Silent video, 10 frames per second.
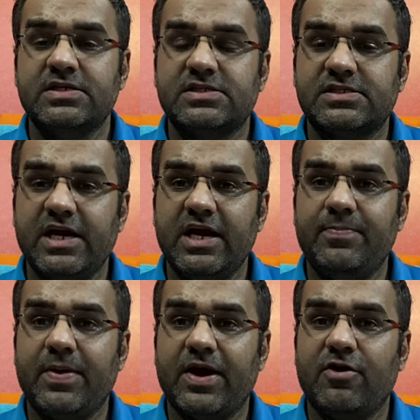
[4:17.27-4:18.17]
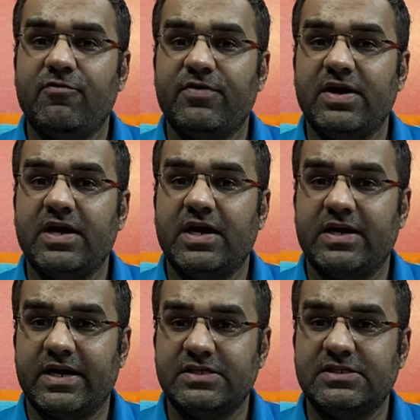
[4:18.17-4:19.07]
State Bank of India
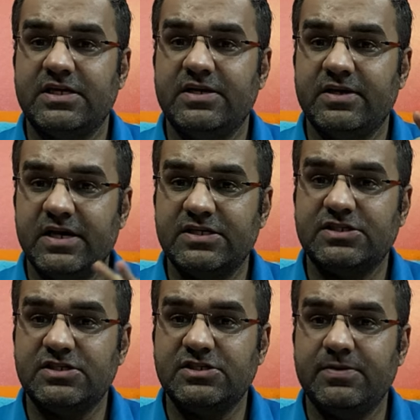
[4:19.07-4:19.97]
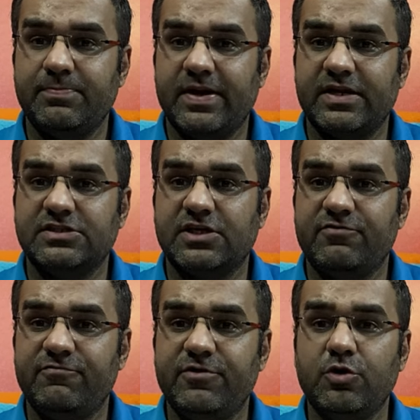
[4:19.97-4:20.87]
Treasury Relationship Manager
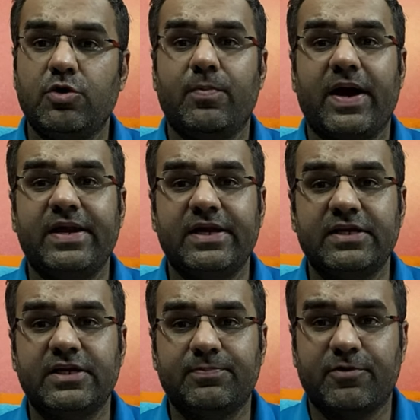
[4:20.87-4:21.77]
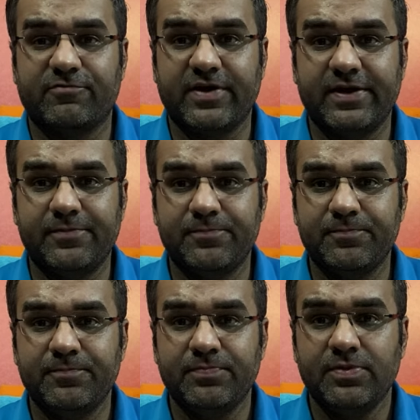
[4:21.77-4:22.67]
viewed my LinkedIn profile.
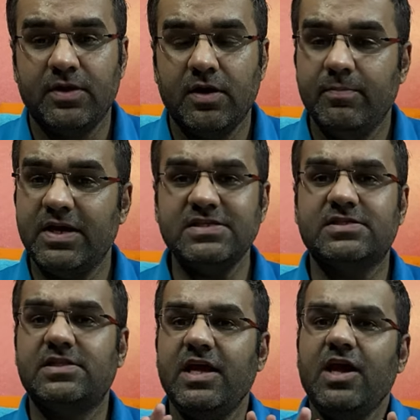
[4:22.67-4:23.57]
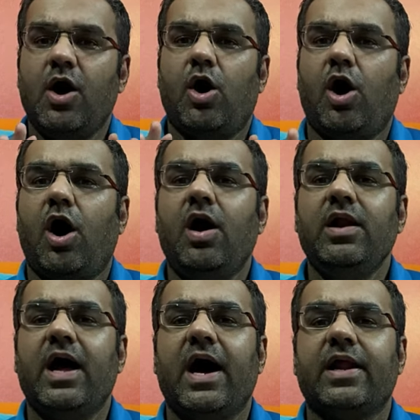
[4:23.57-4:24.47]
Because they
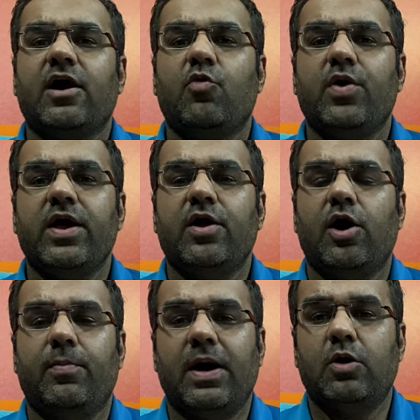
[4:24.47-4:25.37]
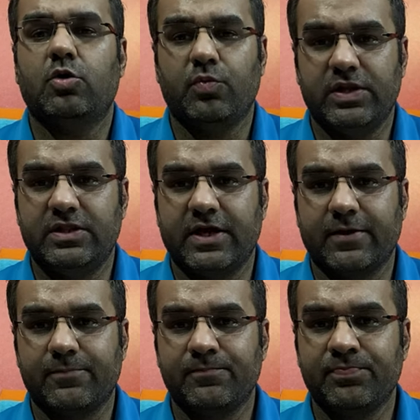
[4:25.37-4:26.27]
all are aware about one thing,
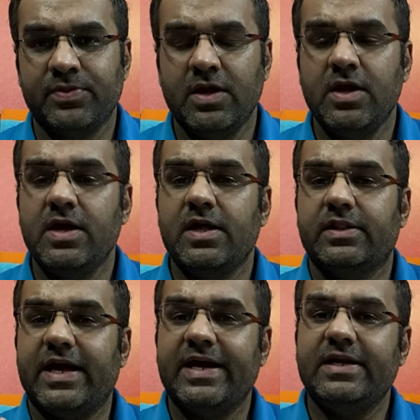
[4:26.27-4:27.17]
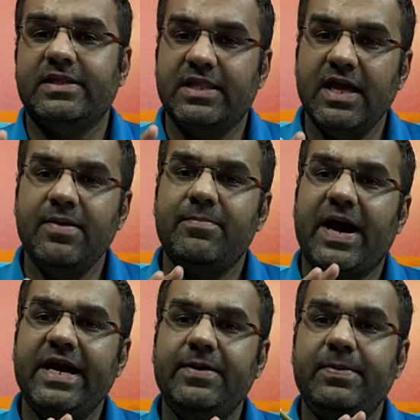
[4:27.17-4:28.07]
that they
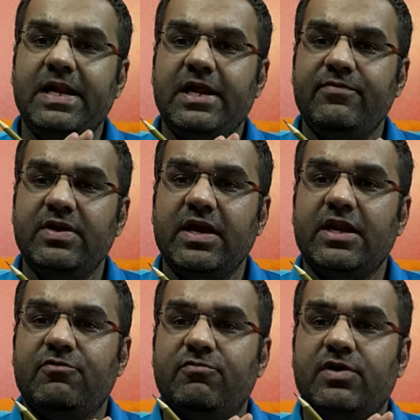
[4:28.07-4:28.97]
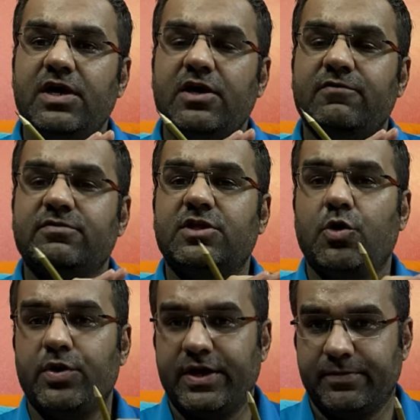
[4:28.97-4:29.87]
might be living in a world of
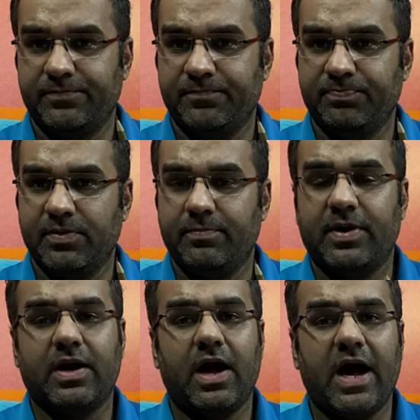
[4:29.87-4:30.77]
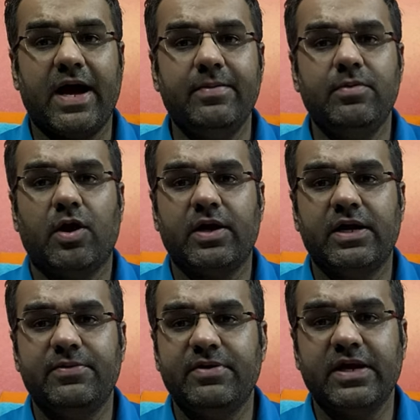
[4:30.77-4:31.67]
theory, but I am not
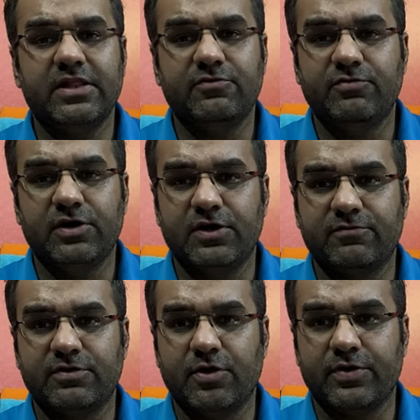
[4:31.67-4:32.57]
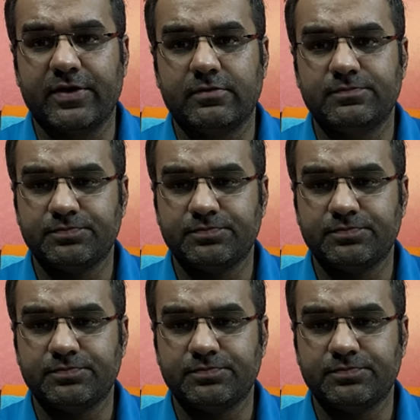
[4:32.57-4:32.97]
living in the world of theory.